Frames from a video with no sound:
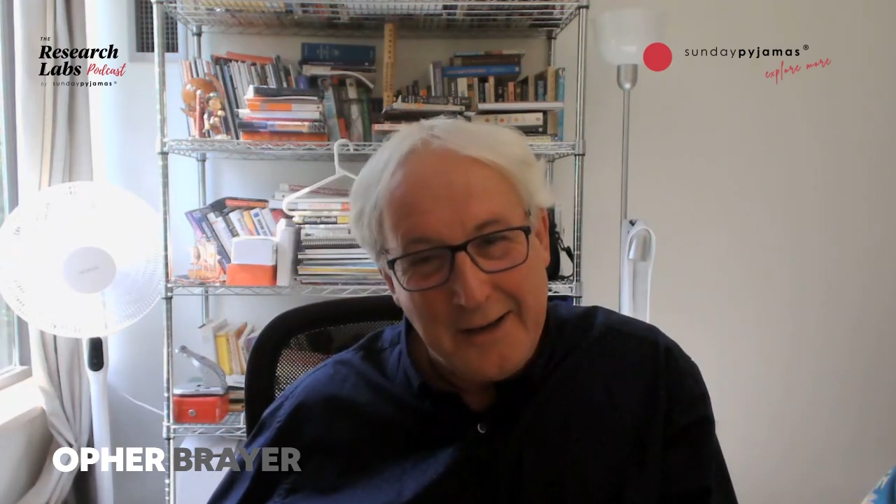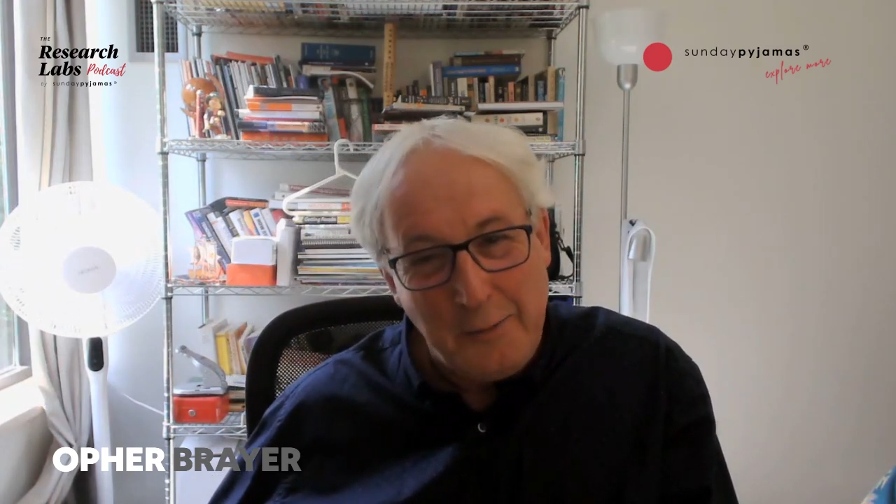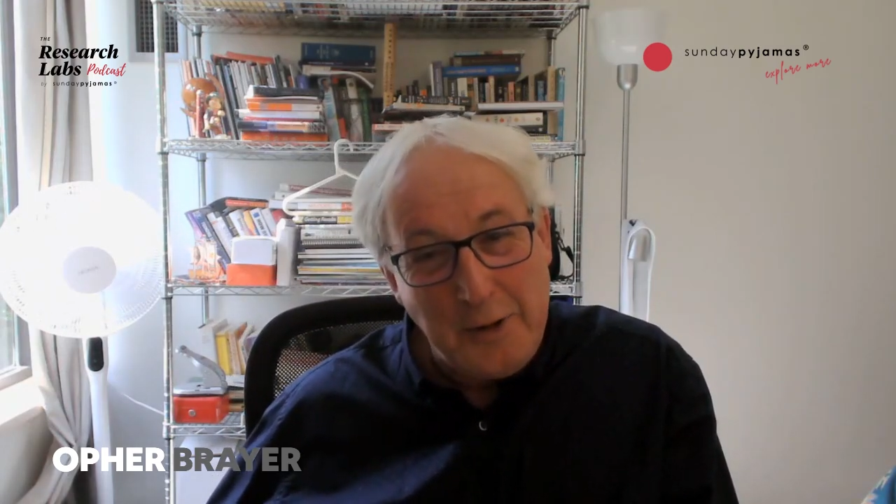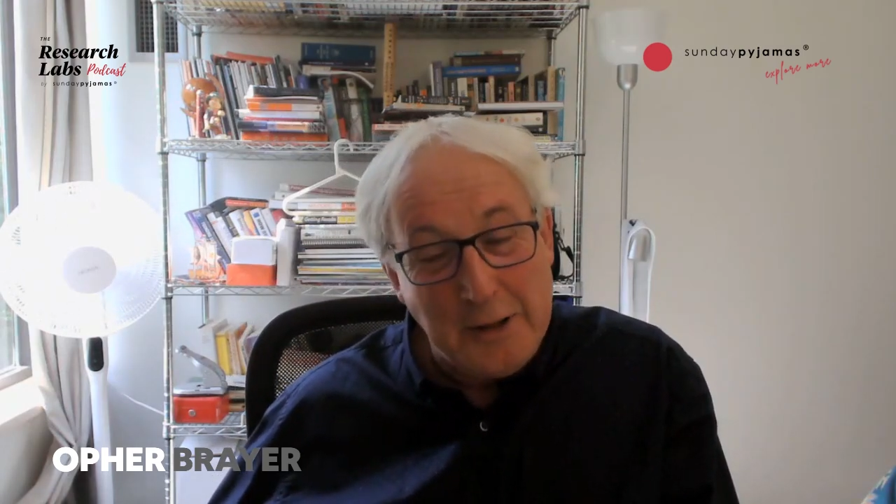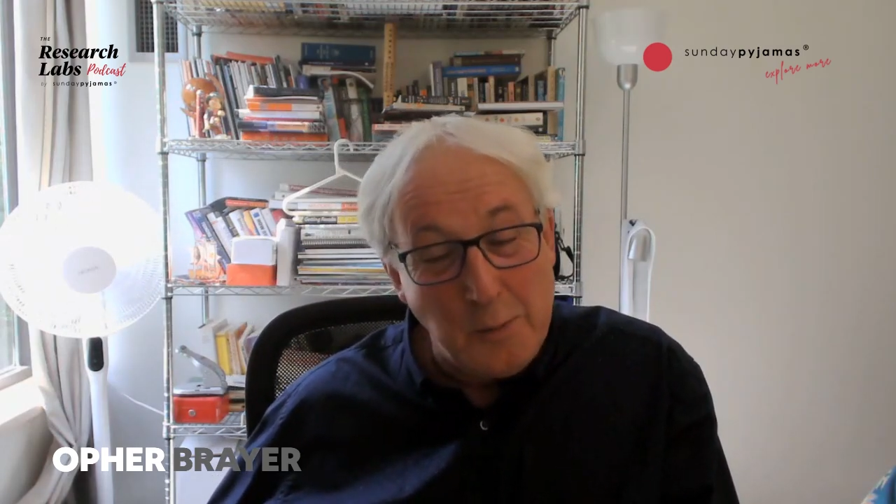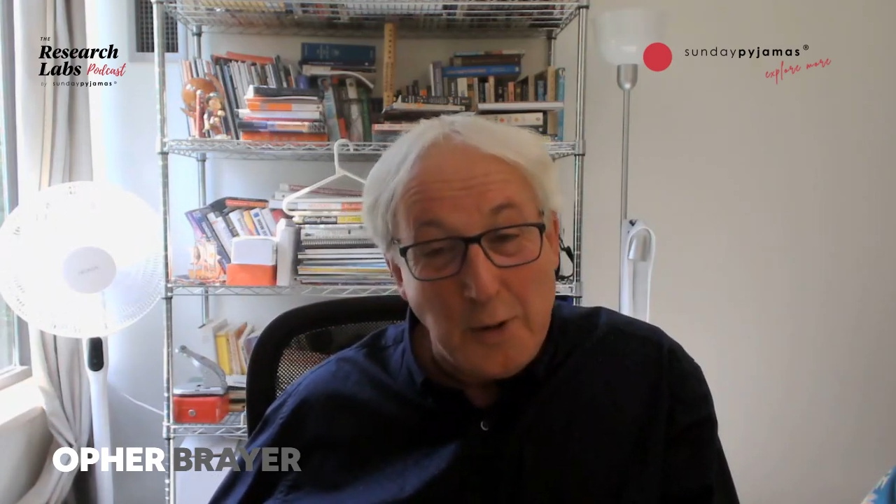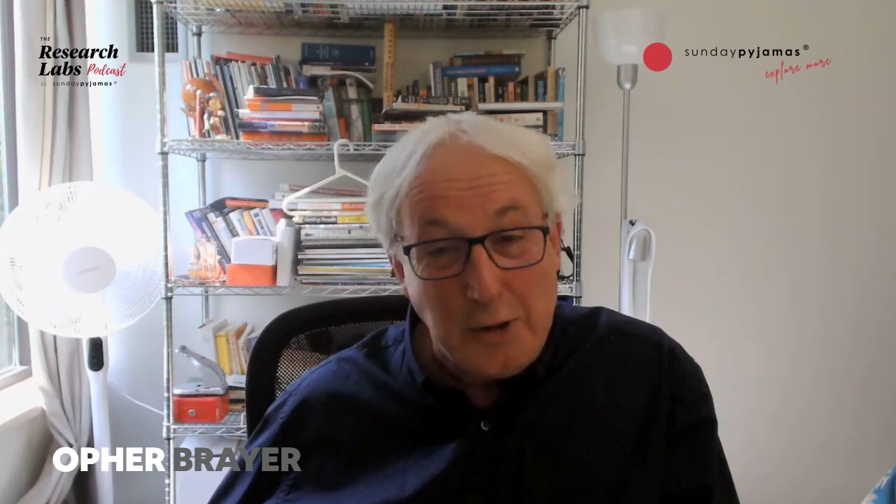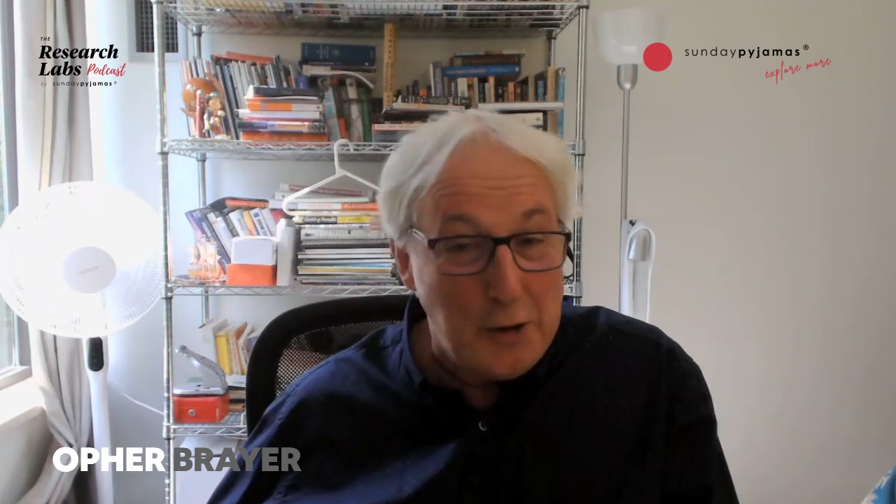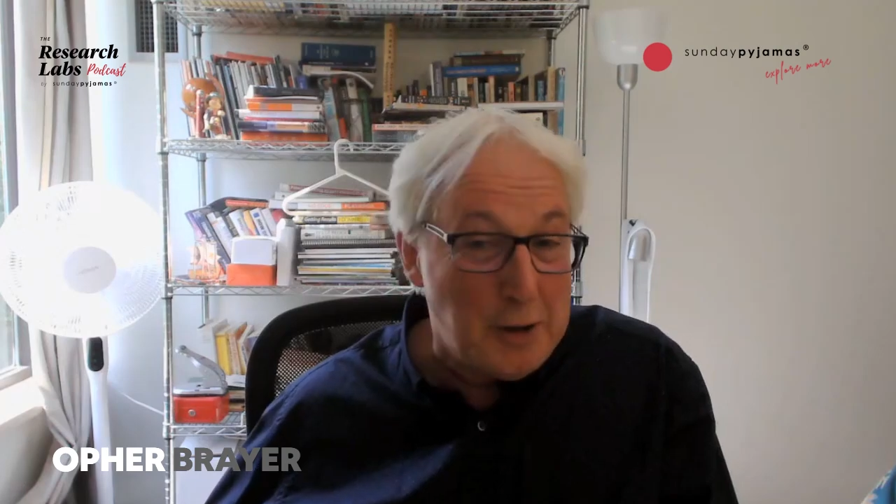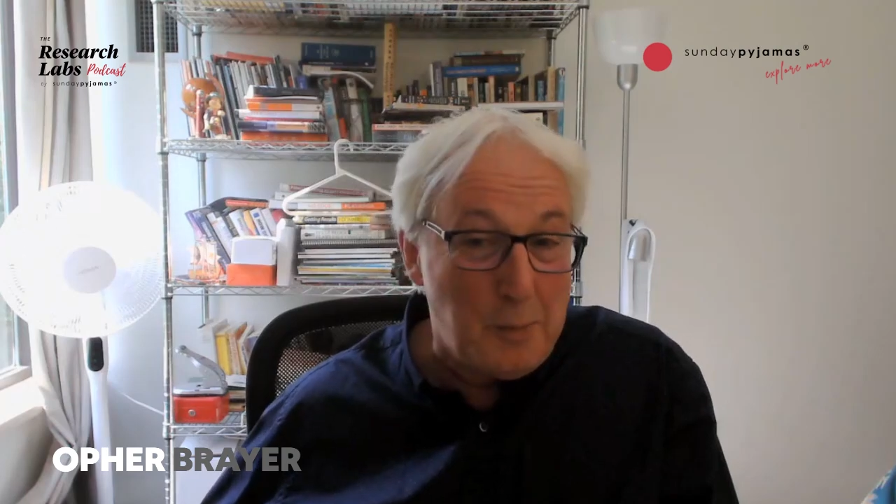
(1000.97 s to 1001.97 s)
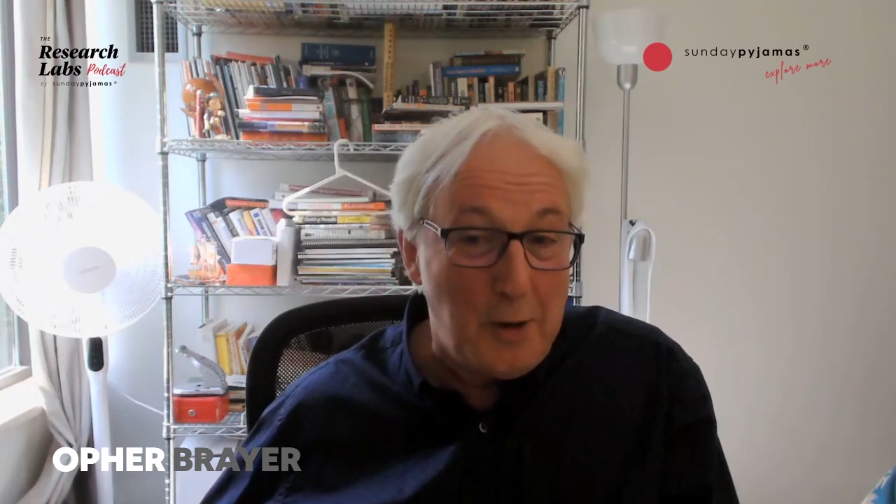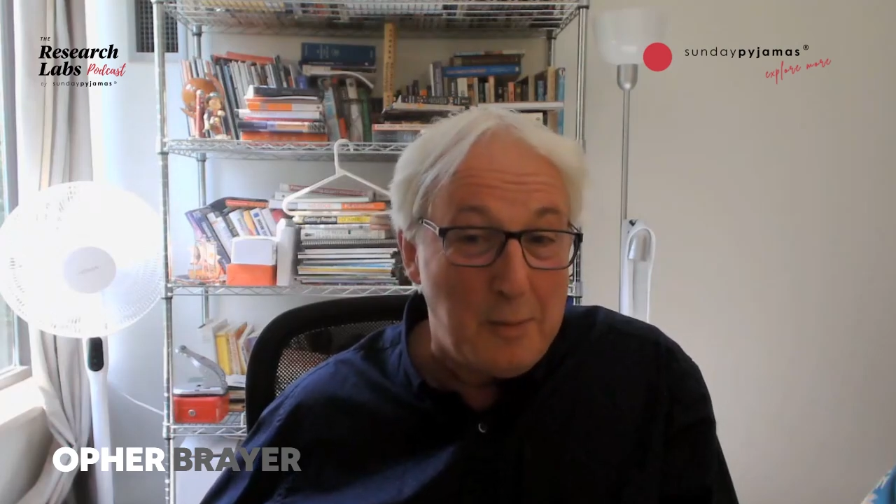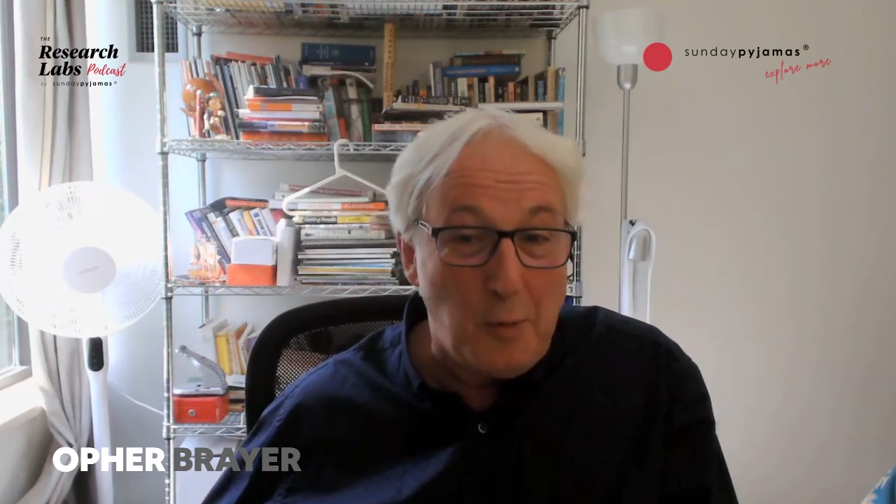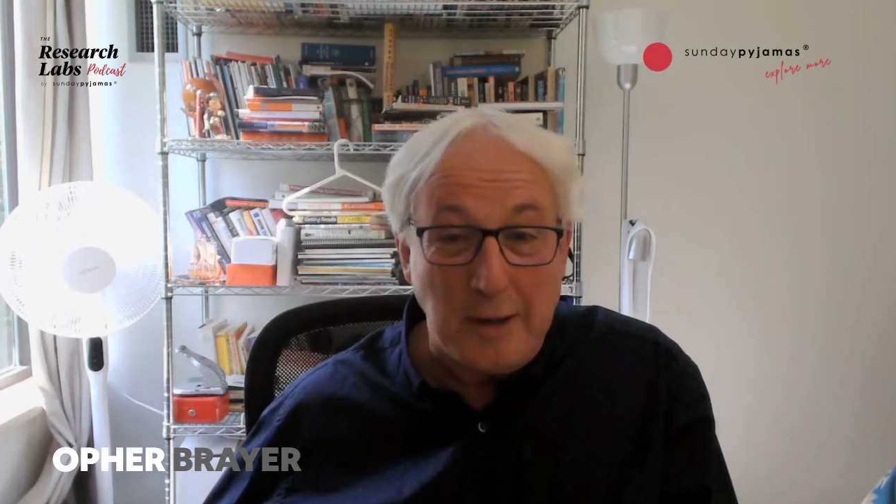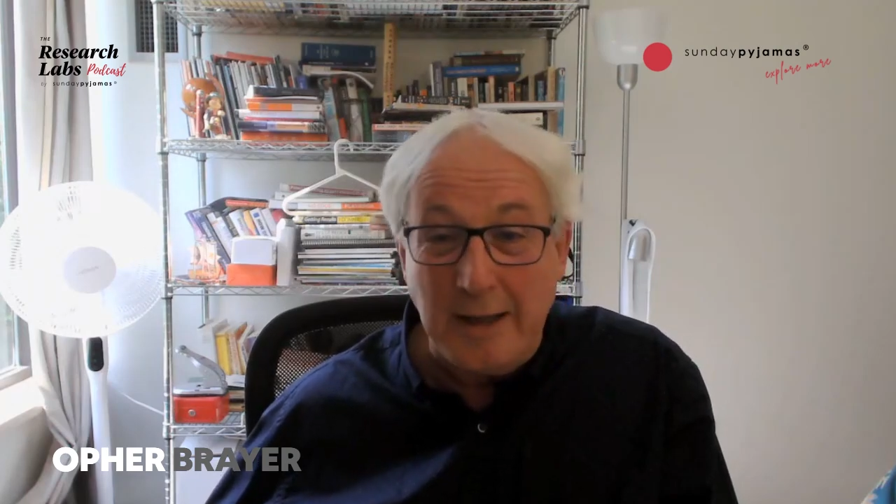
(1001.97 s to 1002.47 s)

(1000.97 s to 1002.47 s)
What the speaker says: which is more suitable and more